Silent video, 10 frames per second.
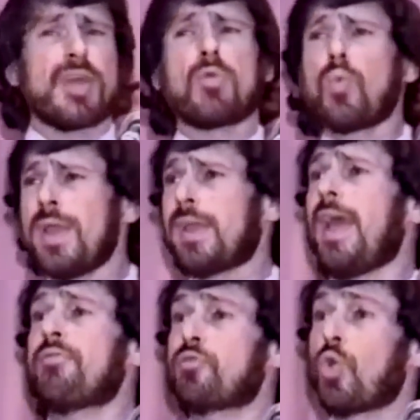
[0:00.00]
And week
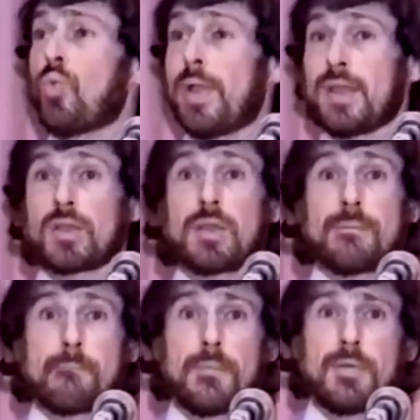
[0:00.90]
after week,
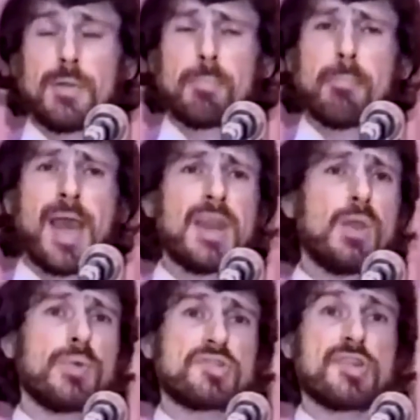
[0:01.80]

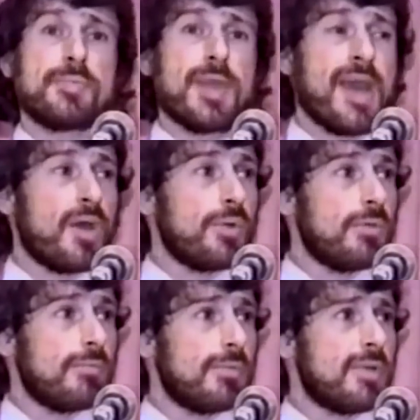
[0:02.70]
Patty would sit down,
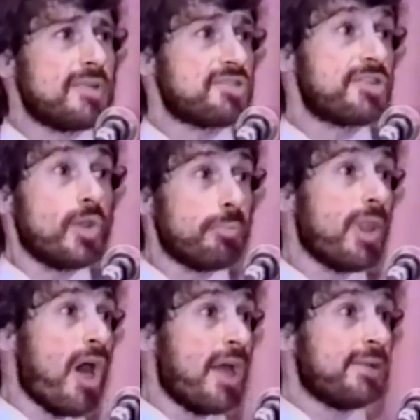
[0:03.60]
still
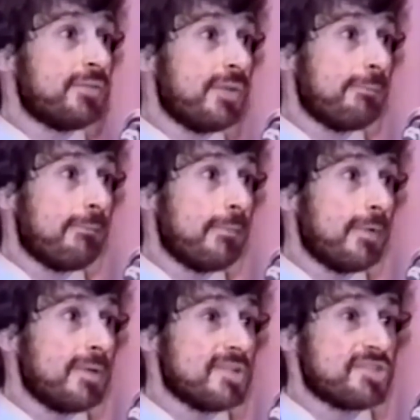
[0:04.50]
blind
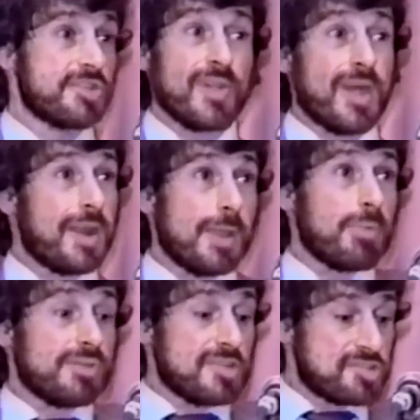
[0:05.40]
still
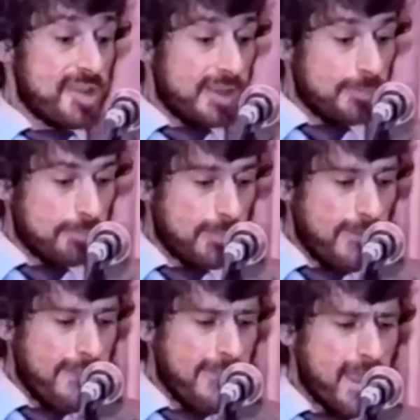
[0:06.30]
unable to see,
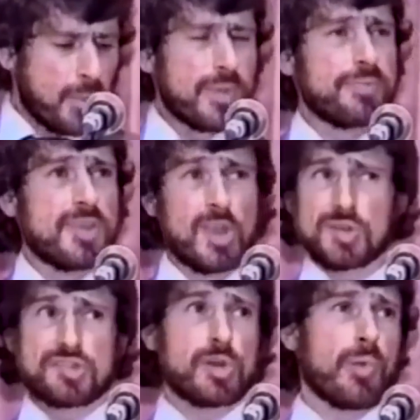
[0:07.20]
and with
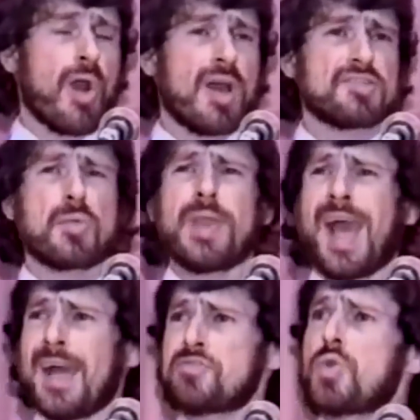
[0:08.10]
tears in her eyes. And we
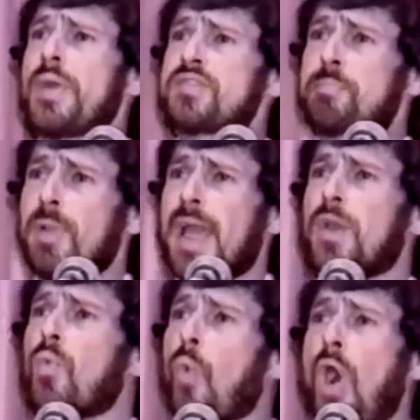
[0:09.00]
had to
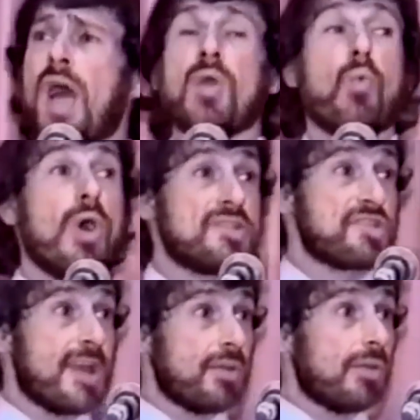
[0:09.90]
explain why was
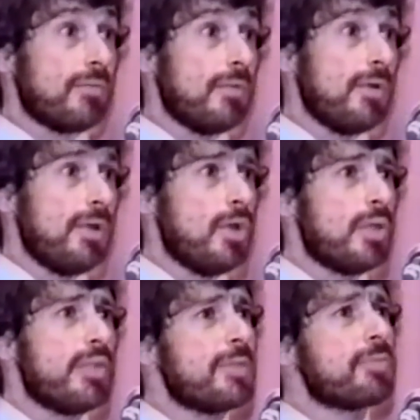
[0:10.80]
it
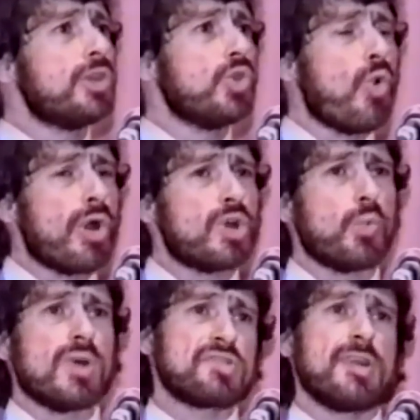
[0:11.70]
that the Lord
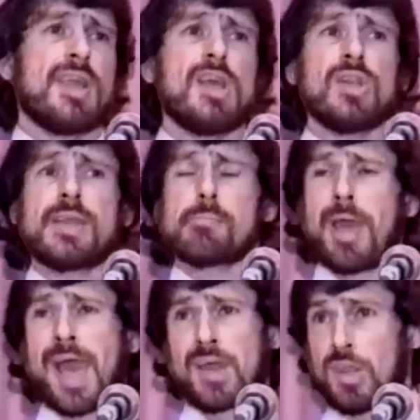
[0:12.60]
wasn't healing
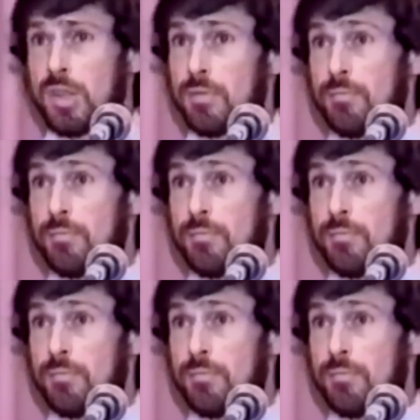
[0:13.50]
Patty.